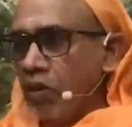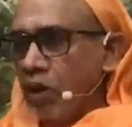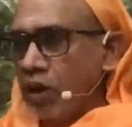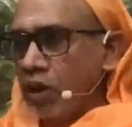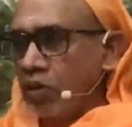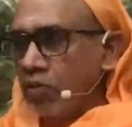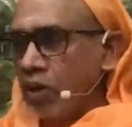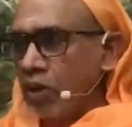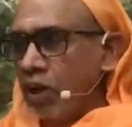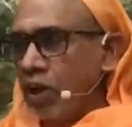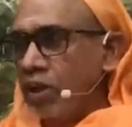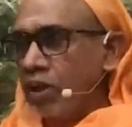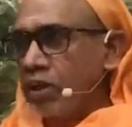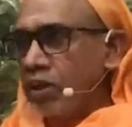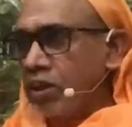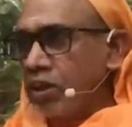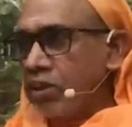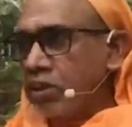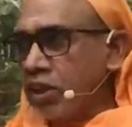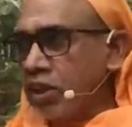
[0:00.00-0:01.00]
Whatever
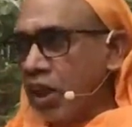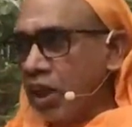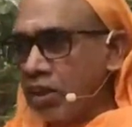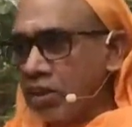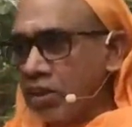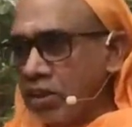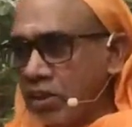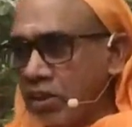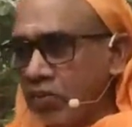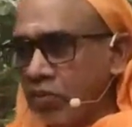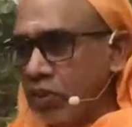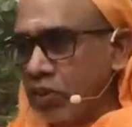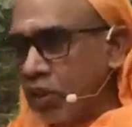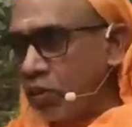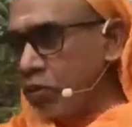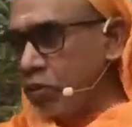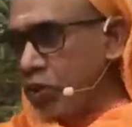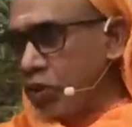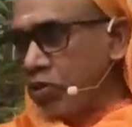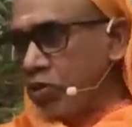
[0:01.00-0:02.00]
little chance of
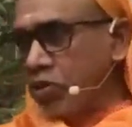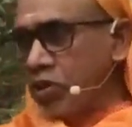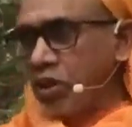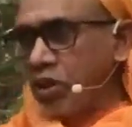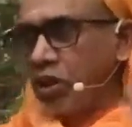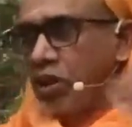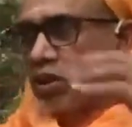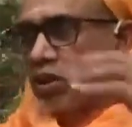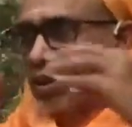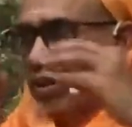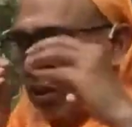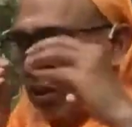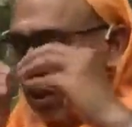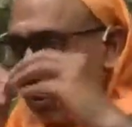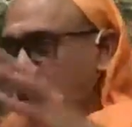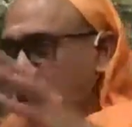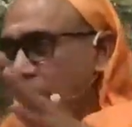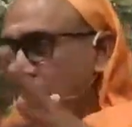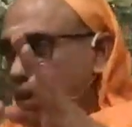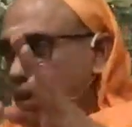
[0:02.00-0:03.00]
coming together is
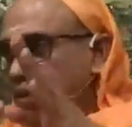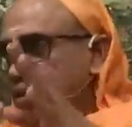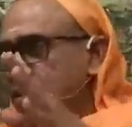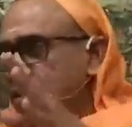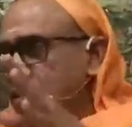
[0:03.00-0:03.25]
there,